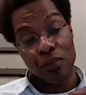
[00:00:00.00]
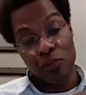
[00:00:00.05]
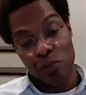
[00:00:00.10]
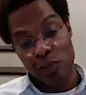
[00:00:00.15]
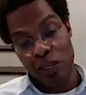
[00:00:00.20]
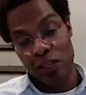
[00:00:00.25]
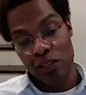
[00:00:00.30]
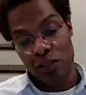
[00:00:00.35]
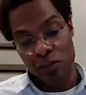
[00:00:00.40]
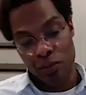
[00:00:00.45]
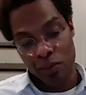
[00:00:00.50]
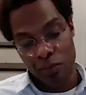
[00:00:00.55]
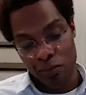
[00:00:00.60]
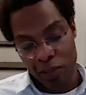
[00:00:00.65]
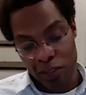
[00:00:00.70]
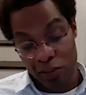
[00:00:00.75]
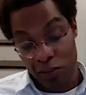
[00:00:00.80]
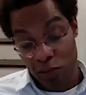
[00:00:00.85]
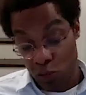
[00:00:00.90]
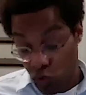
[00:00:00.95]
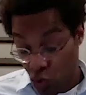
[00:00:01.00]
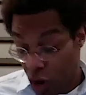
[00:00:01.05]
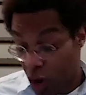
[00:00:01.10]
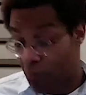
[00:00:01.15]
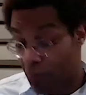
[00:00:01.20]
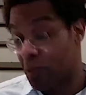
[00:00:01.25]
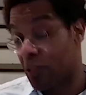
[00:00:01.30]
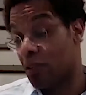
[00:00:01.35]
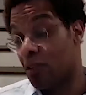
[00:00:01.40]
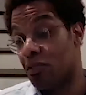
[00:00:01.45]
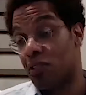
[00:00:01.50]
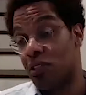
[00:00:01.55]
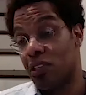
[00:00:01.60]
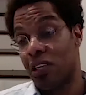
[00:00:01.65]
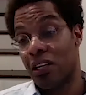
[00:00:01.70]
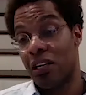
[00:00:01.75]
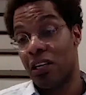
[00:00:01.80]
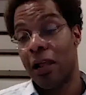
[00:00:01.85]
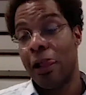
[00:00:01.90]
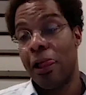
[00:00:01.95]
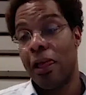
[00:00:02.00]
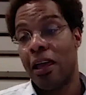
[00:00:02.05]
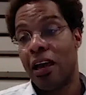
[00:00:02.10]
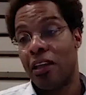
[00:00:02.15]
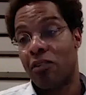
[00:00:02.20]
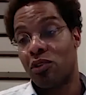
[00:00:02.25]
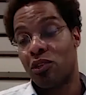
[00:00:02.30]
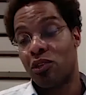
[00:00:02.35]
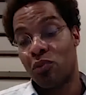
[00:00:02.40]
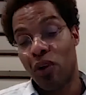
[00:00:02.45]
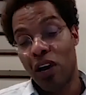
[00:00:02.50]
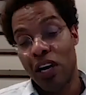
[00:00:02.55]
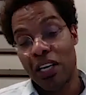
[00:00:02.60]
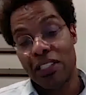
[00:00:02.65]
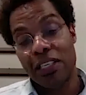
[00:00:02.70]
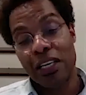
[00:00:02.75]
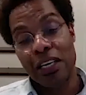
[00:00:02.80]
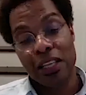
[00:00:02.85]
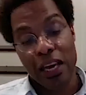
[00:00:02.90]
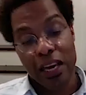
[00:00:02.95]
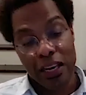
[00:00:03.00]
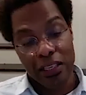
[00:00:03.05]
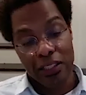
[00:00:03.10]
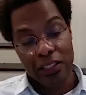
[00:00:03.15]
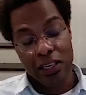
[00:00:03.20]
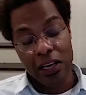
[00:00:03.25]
because of the drops that you've seen. And the reason why I say that is